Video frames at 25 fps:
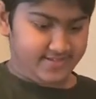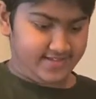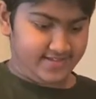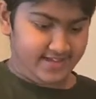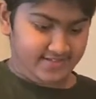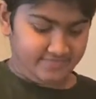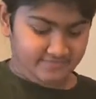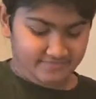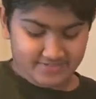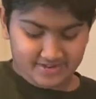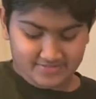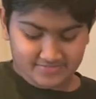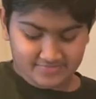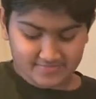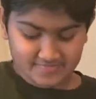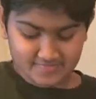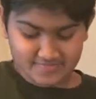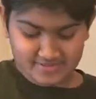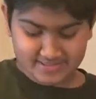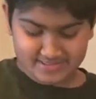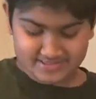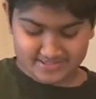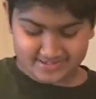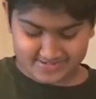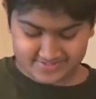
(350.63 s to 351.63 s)
I've never
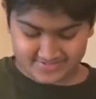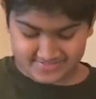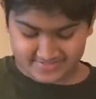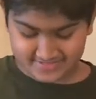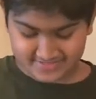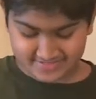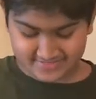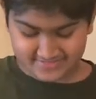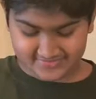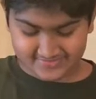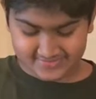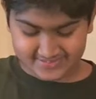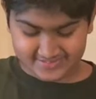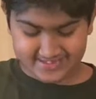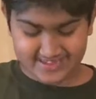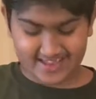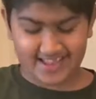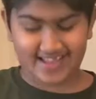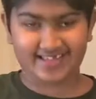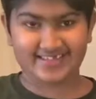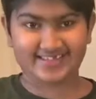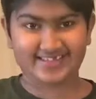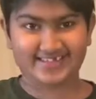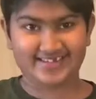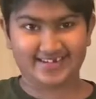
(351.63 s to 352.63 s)
been so
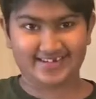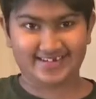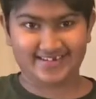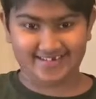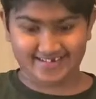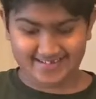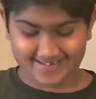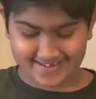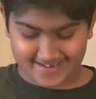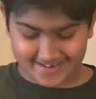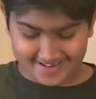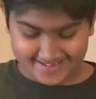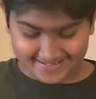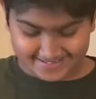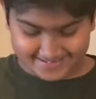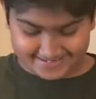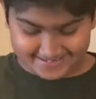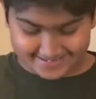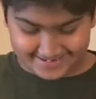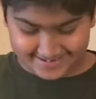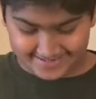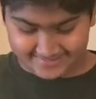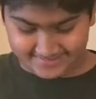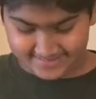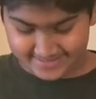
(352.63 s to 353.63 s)
enthusiastic to
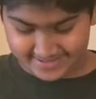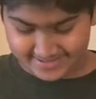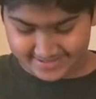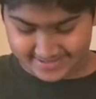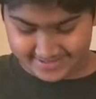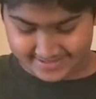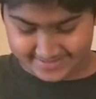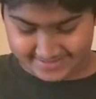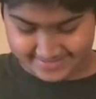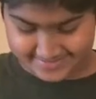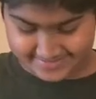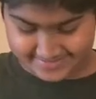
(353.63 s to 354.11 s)
taste something.